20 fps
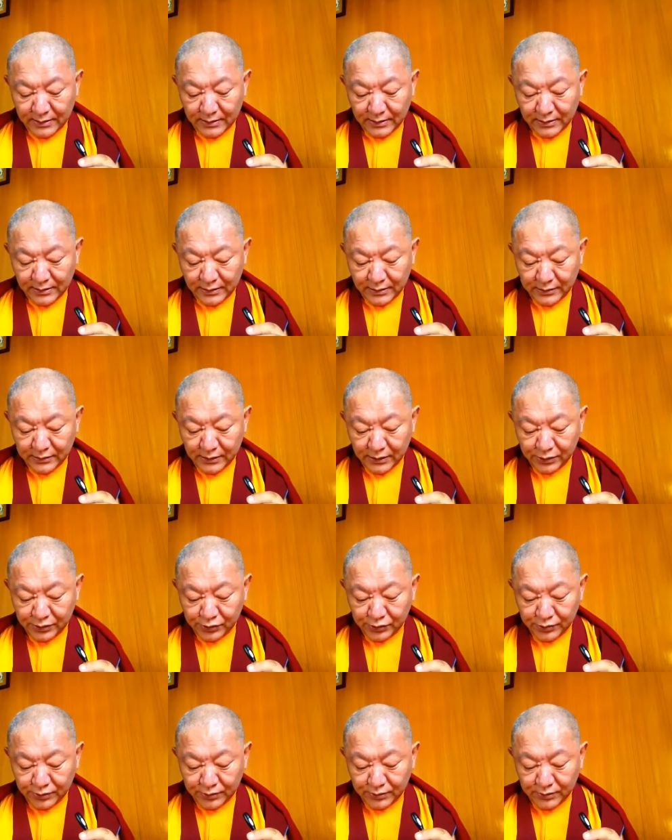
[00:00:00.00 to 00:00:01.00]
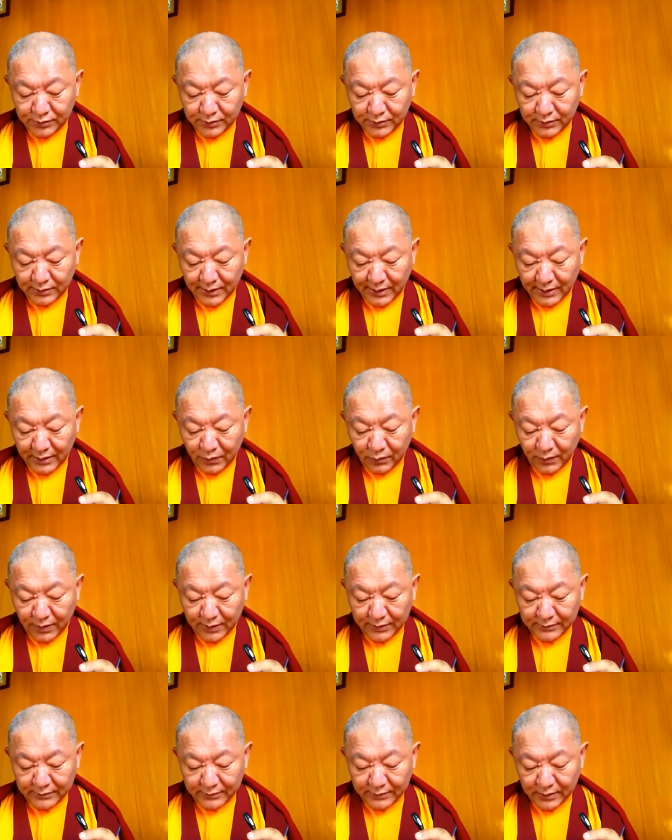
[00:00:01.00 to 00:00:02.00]
Irritation
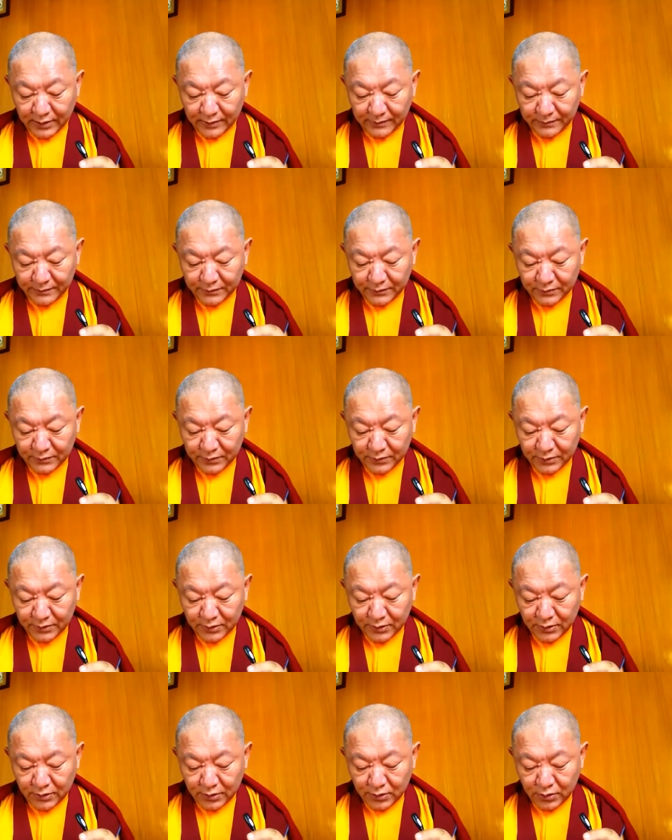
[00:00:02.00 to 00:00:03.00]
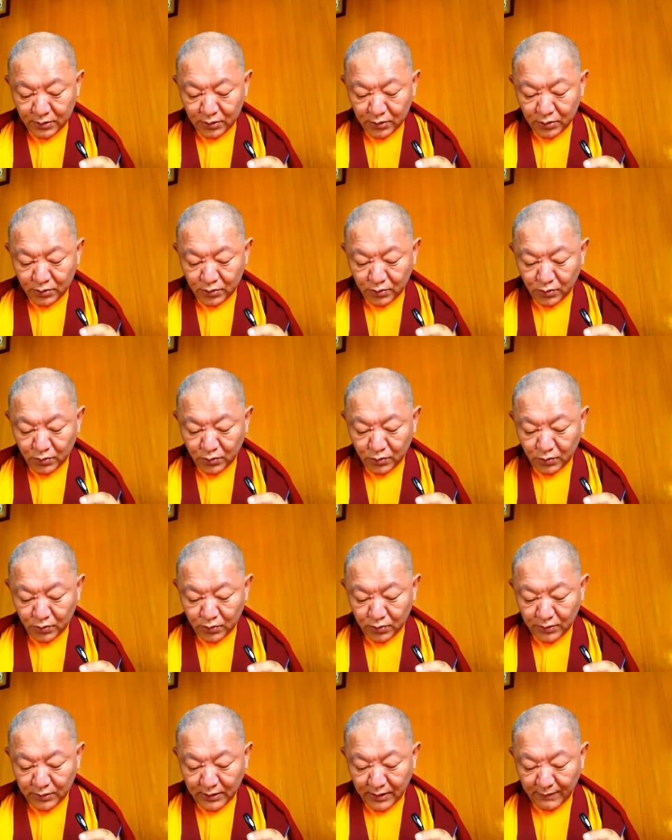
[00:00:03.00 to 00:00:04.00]
likewise comes,
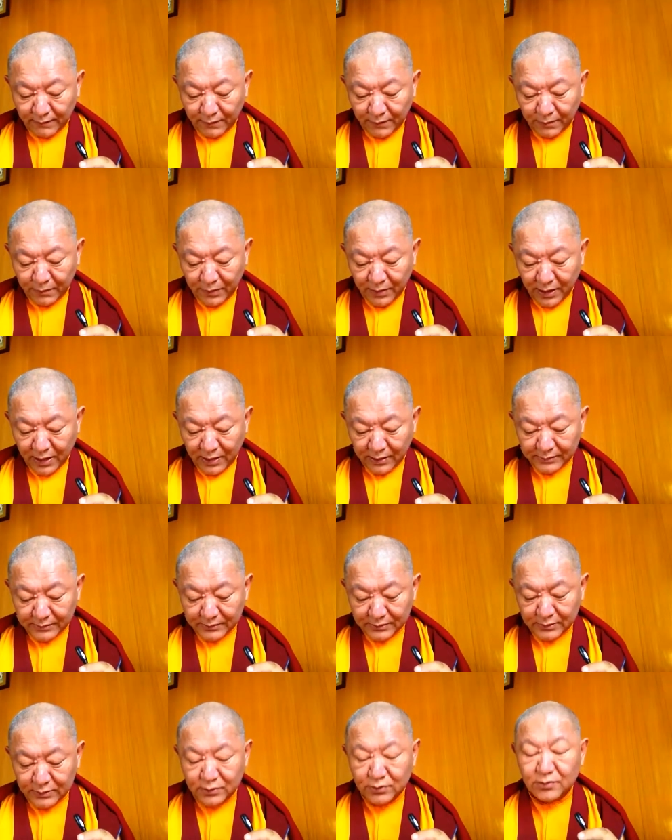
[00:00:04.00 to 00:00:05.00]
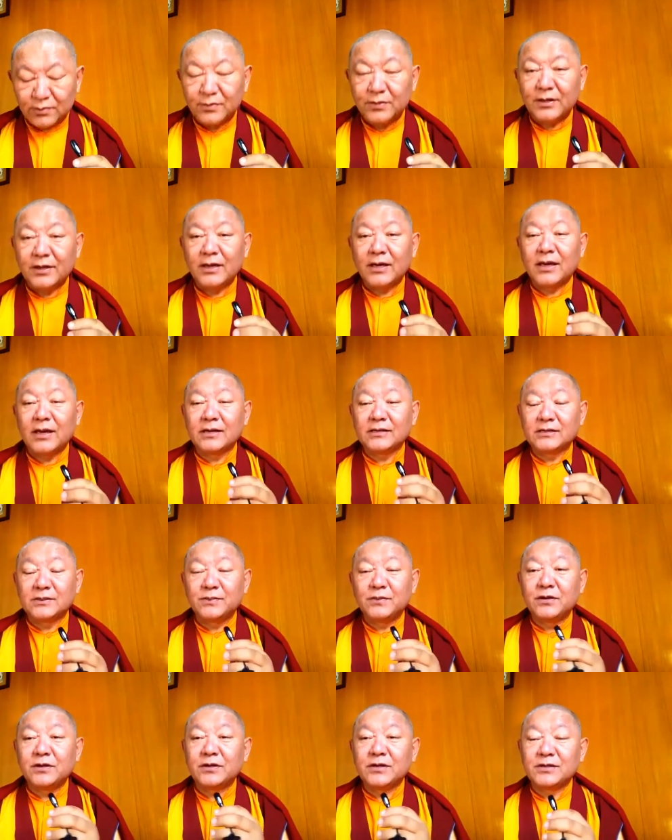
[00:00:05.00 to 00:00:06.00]
though never plans to be
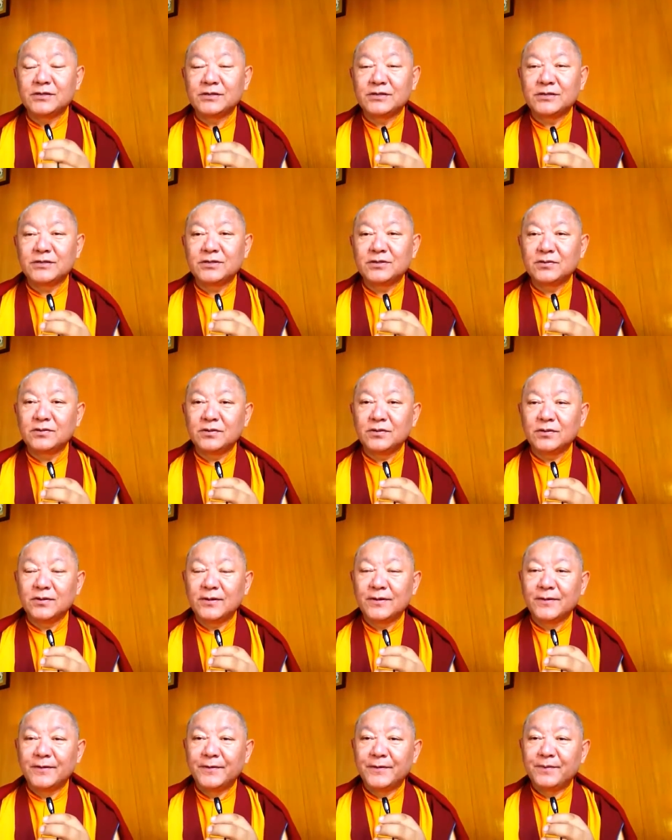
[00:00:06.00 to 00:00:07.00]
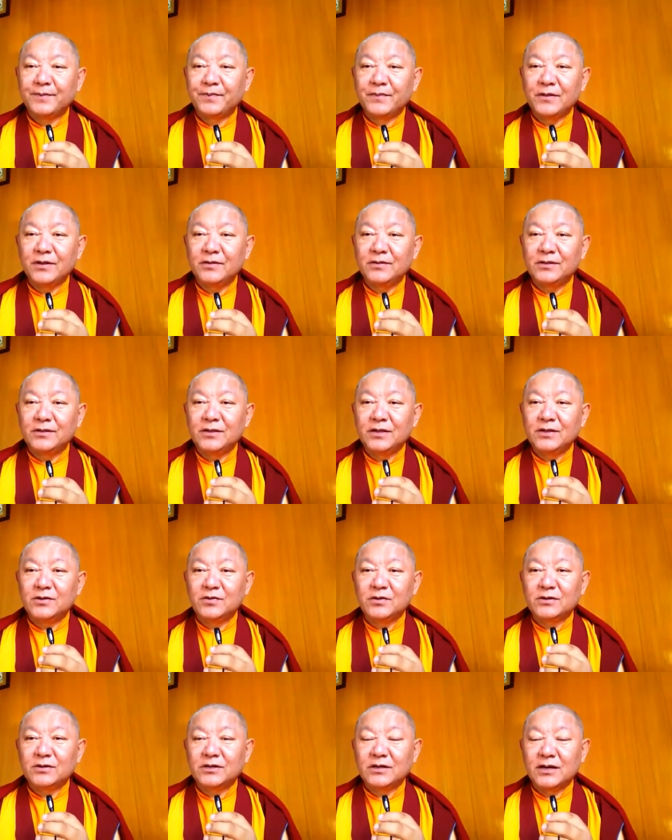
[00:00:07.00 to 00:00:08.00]
experienced. So, they
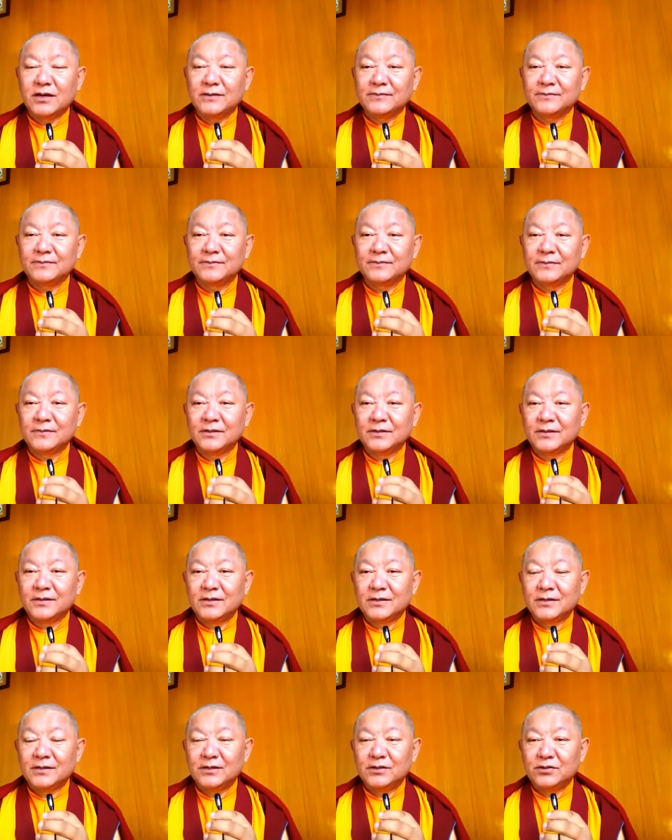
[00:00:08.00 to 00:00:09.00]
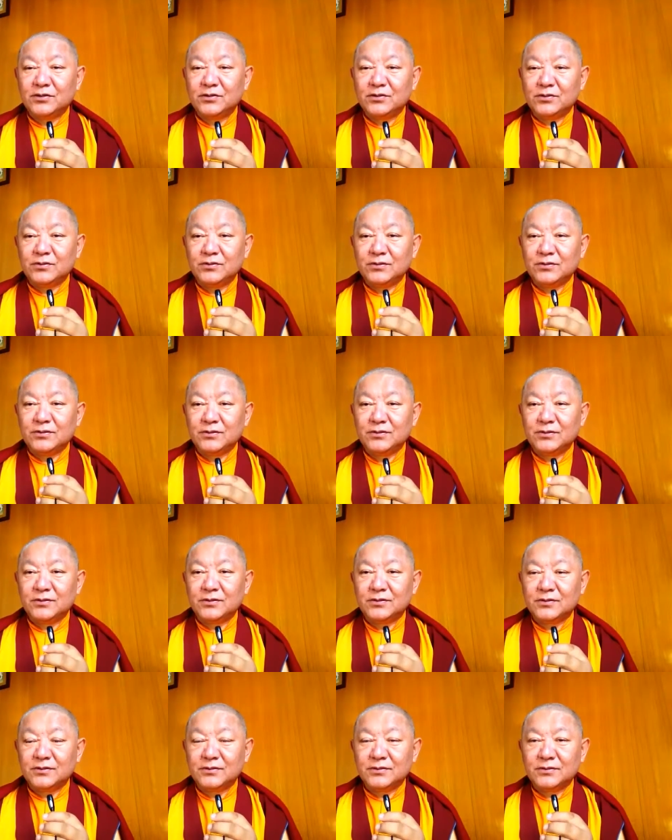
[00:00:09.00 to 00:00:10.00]
don't come to,
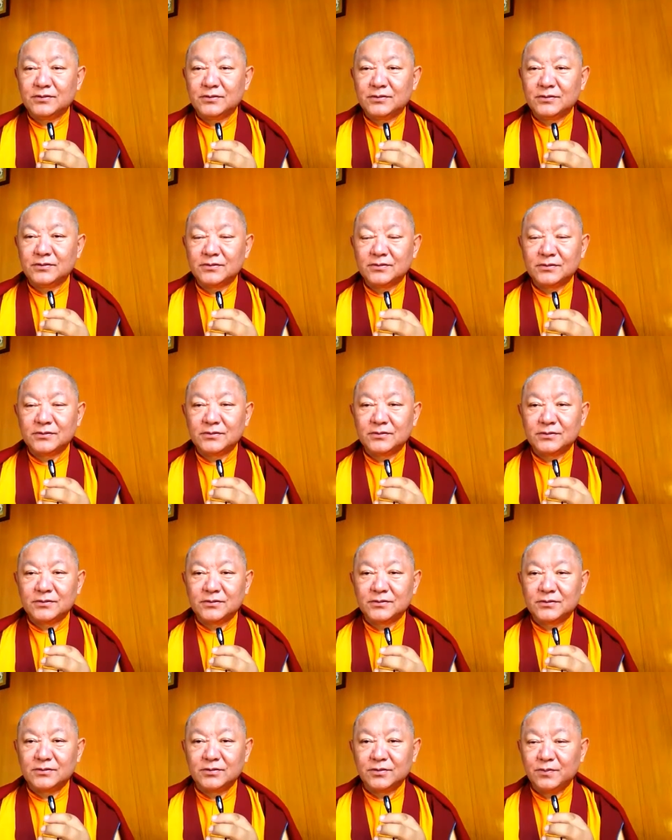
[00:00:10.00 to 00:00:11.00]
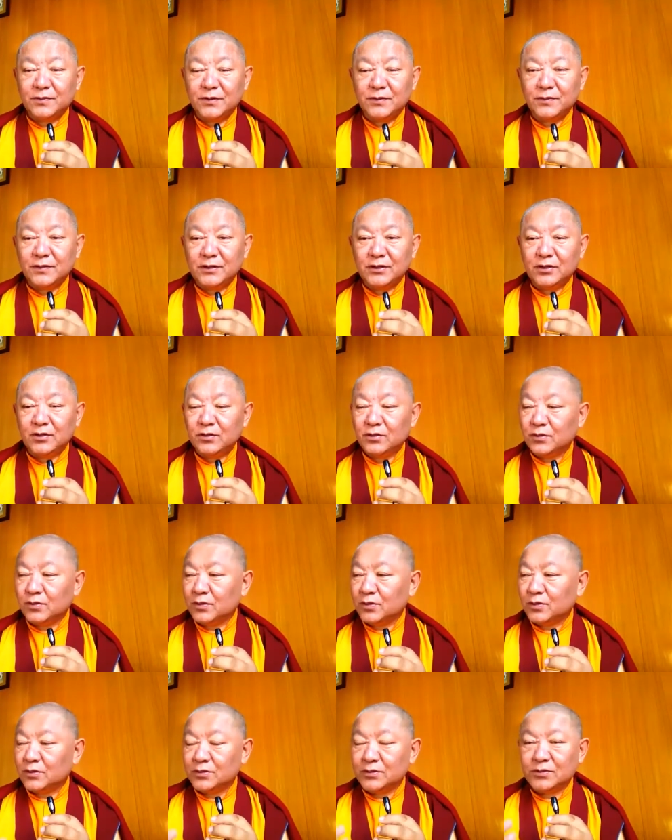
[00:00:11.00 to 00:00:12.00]
to be with you
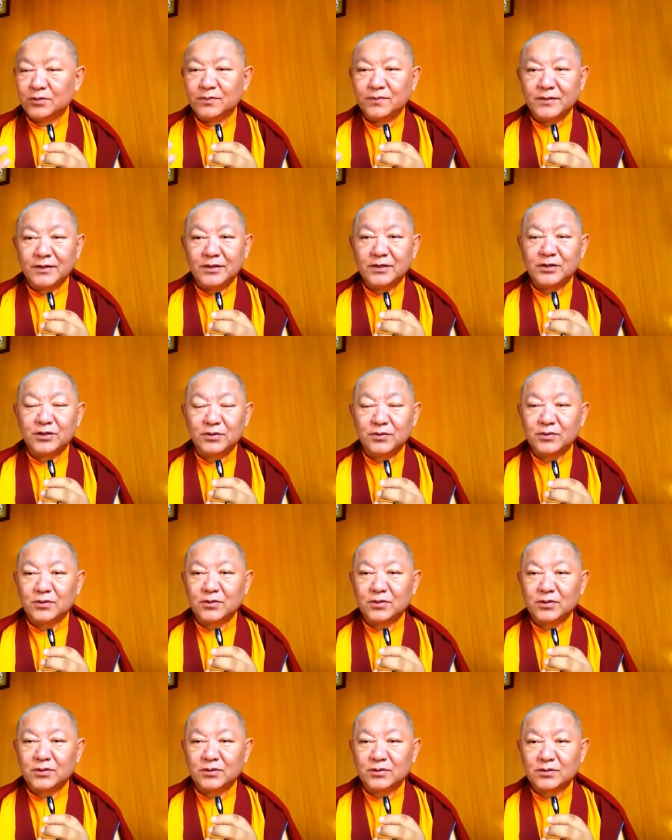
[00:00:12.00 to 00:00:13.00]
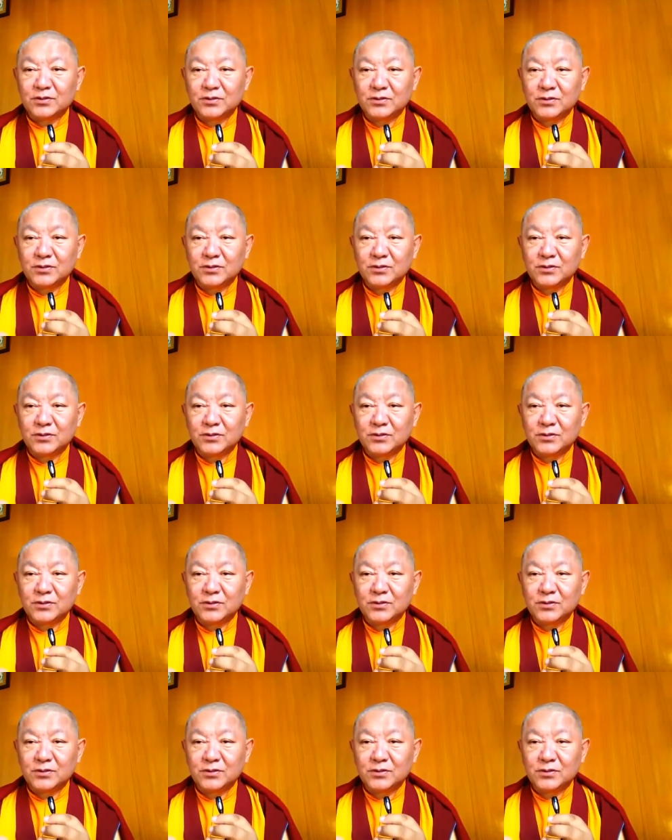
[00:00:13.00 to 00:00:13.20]
or to meet you or